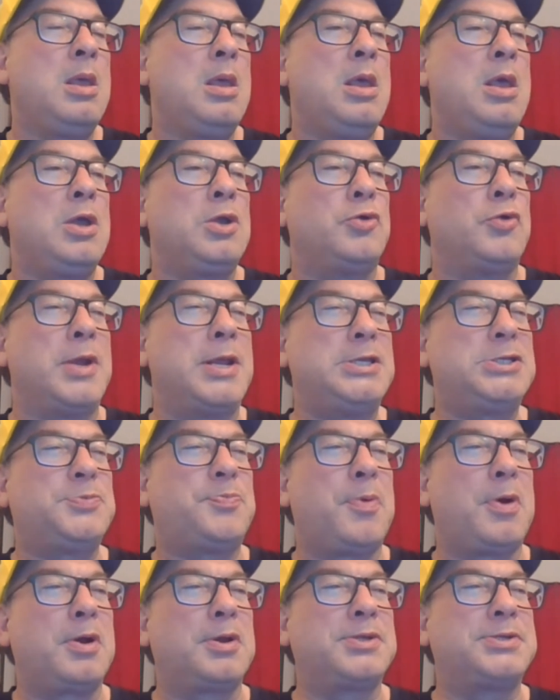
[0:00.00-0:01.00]

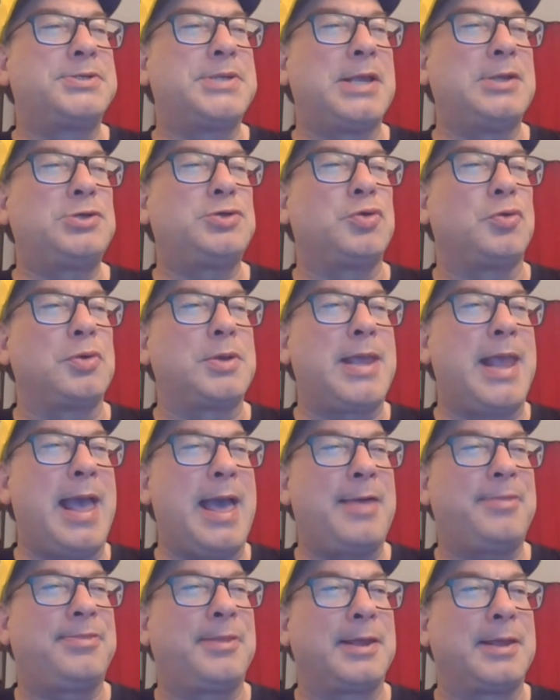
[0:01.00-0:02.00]
Greensburg Central
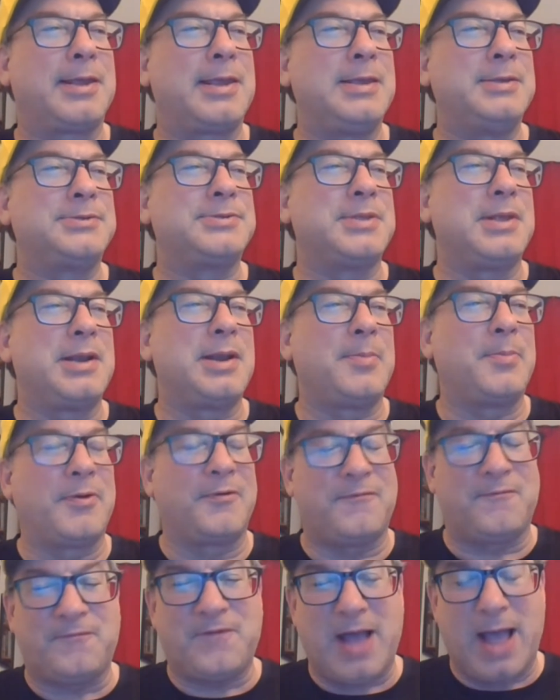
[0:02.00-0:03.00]
Catholic is the number
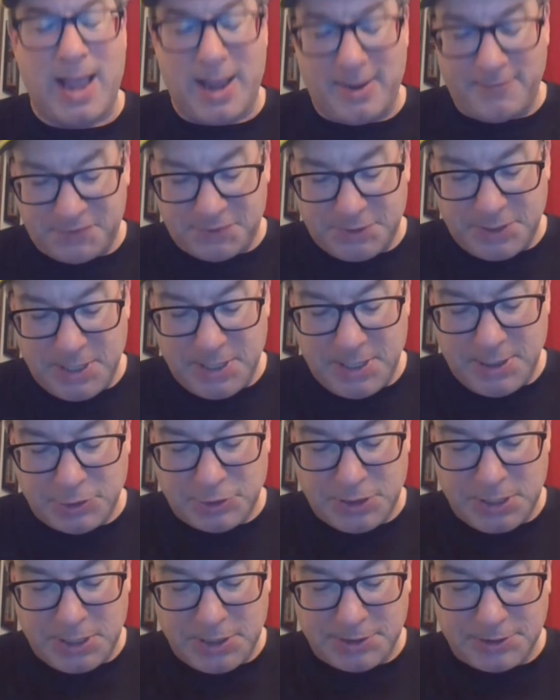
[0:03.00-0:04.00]
5 seed.
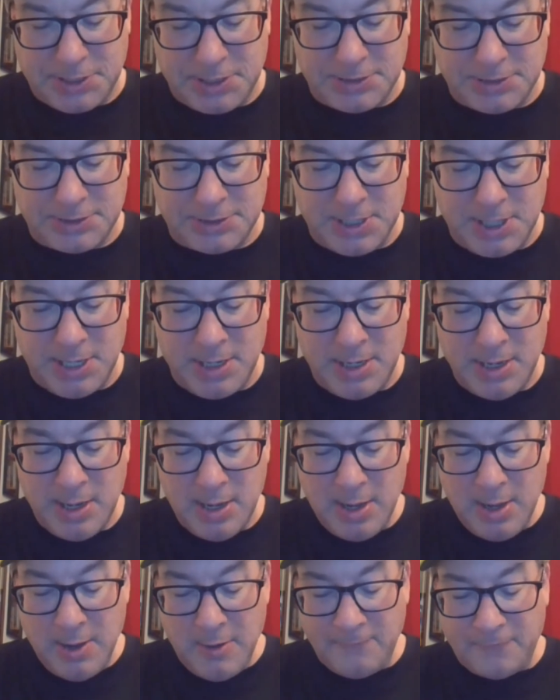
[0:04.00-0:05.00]
GCC
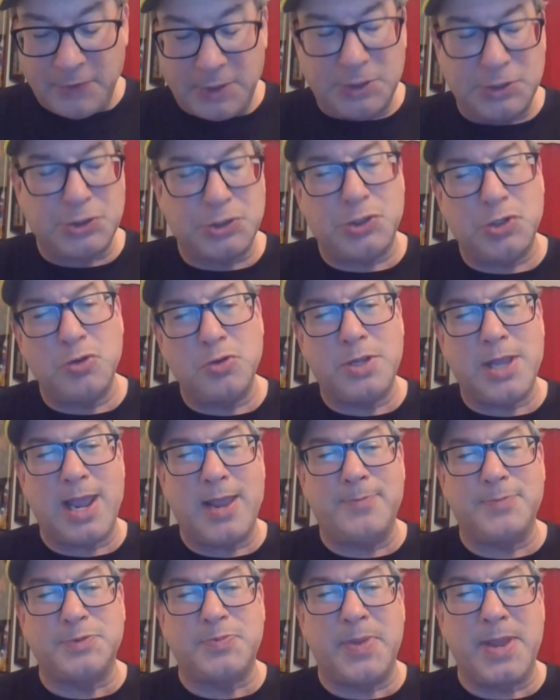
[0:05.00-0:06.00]
finished 2
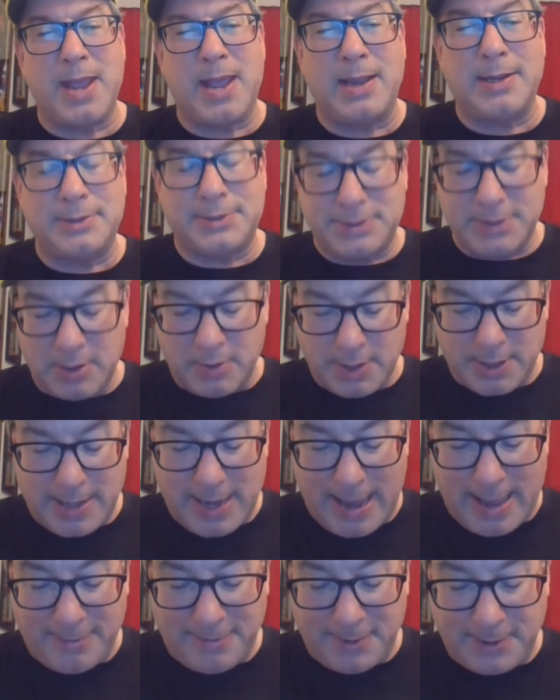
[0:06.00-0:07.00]
games behind Sarah
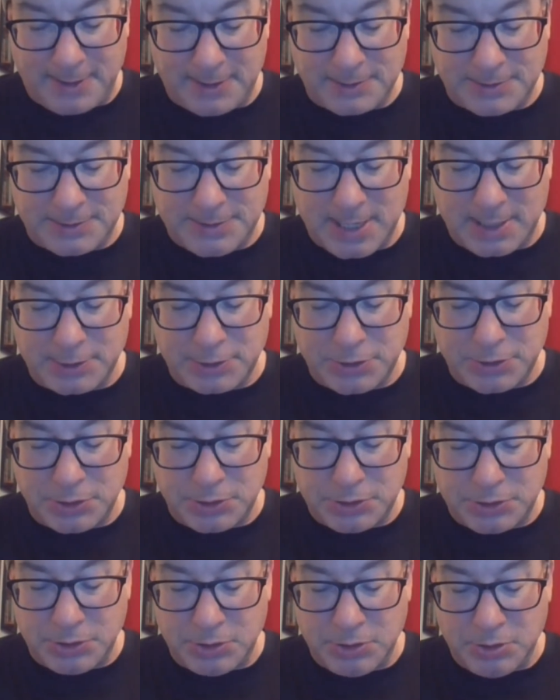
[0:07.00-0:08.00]
Catholic in
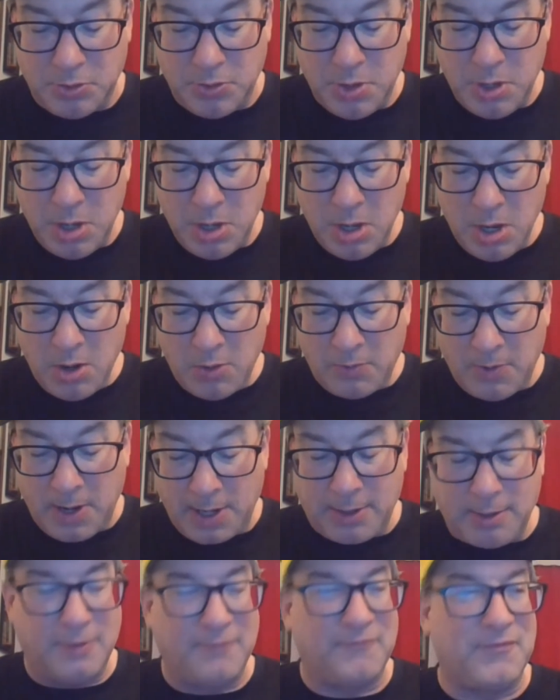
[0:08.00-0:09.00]
Section 2,
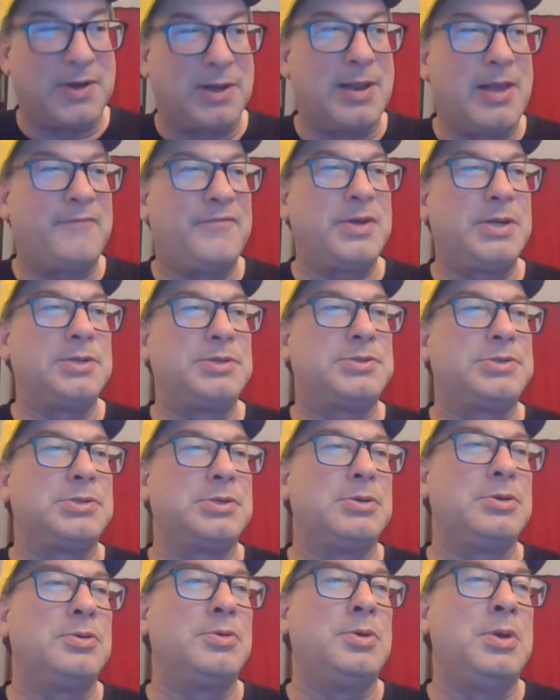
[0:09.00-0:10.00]
record of
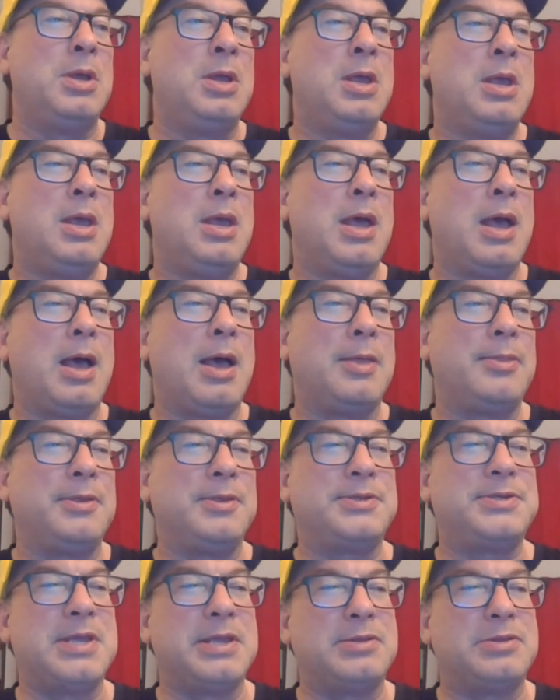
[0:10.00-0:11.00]
11-2. The
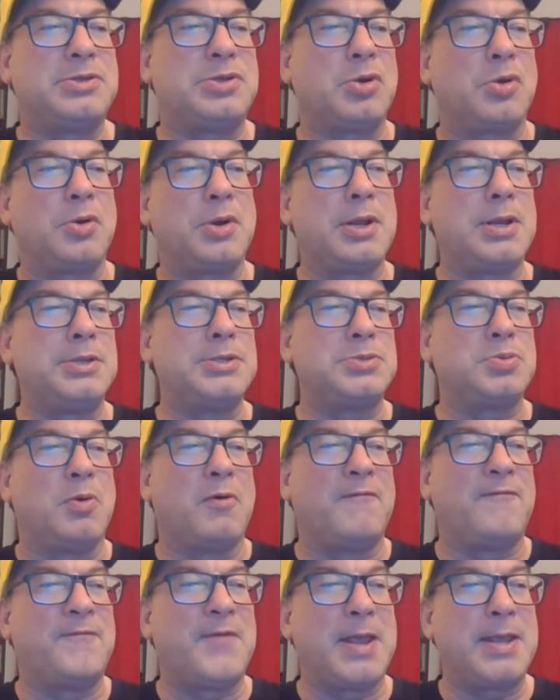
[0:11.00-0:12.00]
Centurions
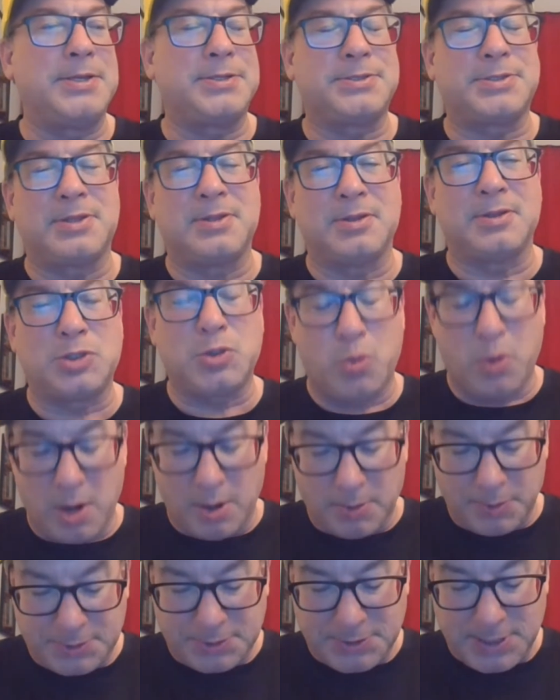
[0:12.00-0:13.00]
will face the
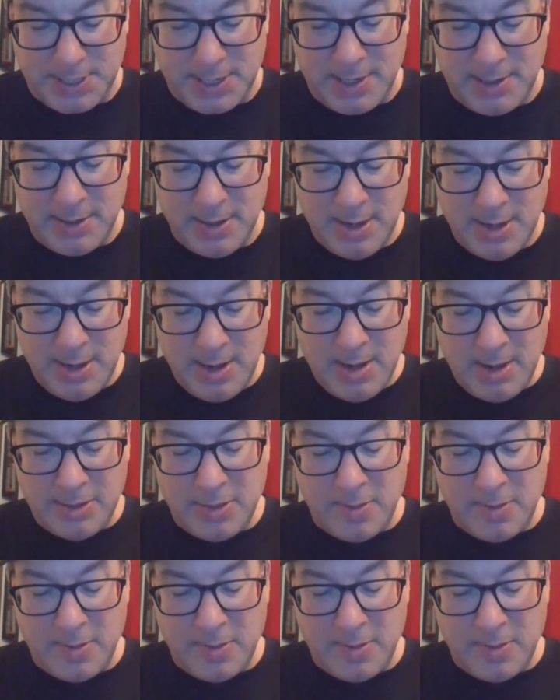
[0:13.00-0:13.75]
12th seed, the